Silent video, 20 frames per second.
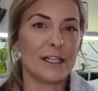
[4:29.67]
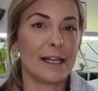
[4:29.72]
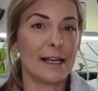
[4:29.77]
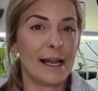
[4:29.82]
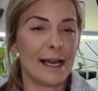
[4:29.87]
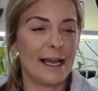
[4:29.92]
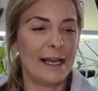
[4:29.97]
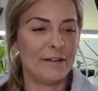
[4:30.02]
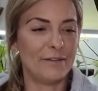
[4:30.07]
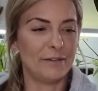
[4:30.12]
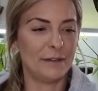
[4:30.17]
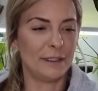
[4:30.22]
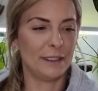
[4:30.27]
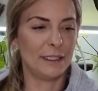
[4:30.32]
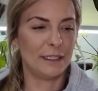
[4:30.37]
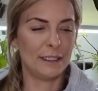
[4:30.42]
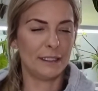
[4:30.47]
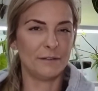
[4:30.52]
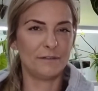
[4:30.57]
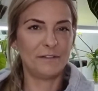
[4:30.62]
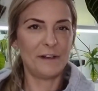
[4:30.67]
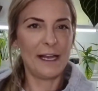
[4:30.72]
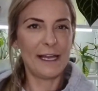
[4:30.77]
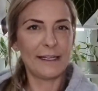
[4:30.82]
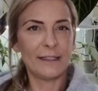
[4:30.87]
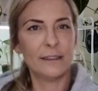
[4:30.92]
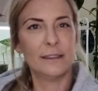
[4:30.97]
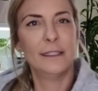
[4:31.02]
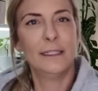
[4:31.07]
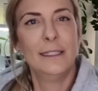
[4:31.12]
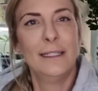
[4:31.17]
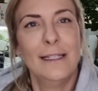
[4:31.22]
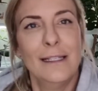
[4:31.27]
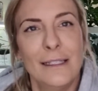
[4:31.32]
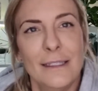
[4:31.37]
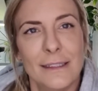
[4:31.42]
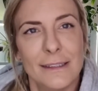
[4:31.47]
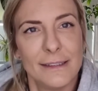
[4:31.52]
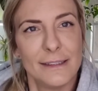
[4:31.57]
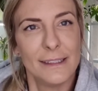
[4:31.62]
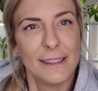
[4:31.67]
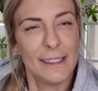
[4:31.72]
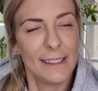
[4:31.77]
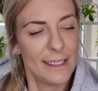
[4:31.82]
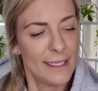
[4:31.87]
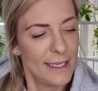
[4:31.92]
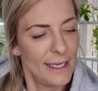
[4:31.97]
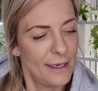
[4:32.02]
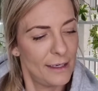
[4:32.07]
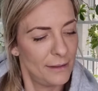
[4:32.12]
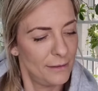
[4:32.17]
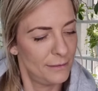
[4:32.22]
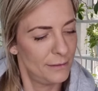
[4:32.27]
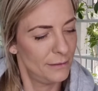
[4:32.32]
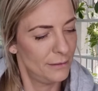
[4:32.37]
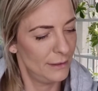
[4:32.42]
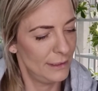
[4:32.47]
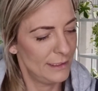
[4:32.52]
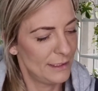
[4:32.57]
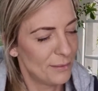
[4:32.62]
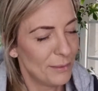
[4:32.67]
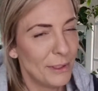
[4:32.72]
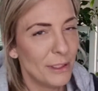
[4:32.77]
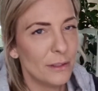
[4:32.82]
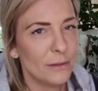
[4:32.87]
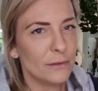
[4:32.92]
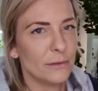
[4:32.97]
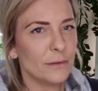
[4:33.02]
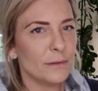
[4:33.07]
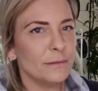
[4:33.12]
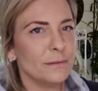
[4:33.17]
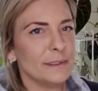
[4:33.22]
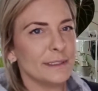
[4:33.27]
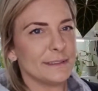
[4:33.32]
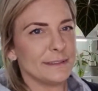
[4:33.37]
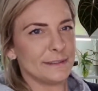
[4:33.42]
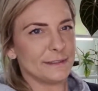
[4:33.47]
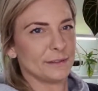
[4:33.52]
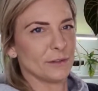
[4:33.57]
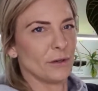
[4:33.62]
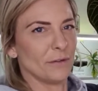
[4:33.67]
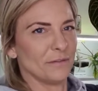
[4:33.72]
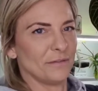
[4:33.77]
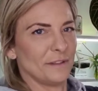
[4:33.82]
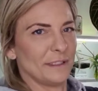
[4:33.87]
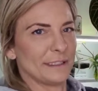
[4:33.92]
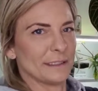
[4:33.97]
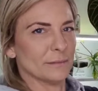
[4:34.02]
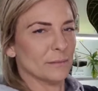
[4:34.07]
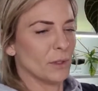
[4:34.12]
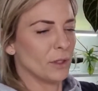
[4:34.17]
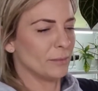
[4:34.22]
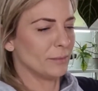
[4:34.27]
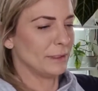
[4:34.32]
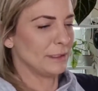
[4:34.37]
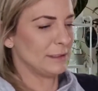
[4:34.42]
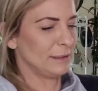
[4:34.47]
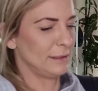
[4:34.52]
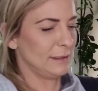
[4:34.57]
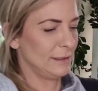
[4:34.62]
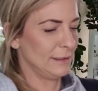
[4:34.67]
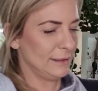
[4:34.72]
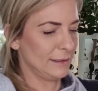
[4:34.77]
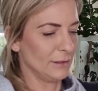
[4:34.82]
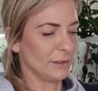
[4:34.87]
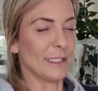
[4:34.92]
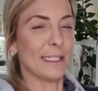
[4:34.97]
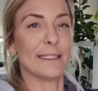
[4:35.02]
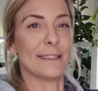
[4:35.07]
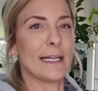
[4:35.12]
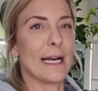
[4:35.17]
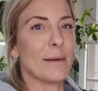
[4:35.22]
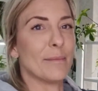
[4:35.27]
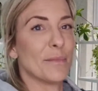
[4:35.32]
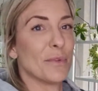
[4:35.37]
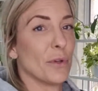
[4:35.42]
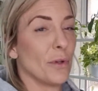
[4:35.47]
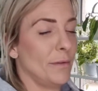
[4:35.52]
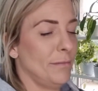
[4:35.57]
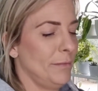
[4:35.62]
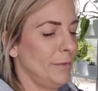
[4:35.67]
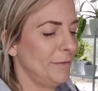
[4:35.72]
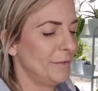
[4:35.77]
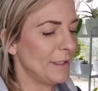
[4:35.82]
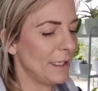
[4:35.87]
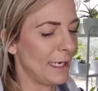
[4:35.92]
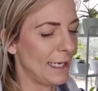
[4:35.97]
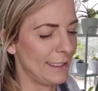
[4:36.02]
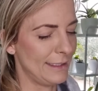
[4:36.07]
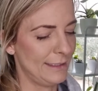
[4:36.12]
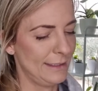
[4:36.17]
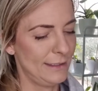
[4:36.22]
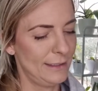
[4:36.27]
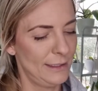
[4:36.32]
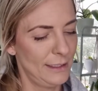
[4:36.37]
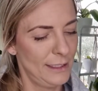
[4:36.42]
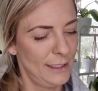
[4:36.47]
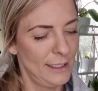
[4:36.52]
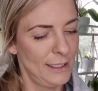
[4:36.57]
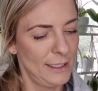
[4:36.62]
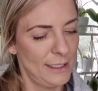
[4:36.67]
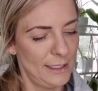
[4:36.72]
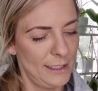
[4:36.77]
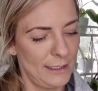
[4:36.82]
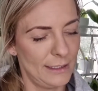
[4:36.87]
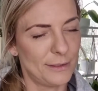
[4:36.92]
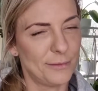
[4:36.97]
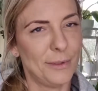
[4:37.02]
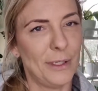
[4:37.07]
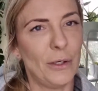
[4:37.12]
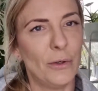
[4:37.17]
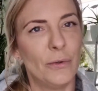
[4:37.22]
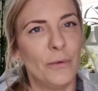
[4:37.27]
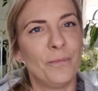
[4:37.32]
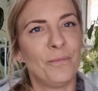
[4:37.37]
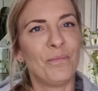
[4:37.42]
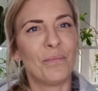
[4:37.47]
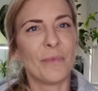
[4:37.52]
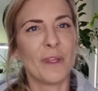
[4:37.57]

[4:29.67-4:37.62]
And I have a fan sitting here as well. It's off at the moment, so that comes on with the lights as well.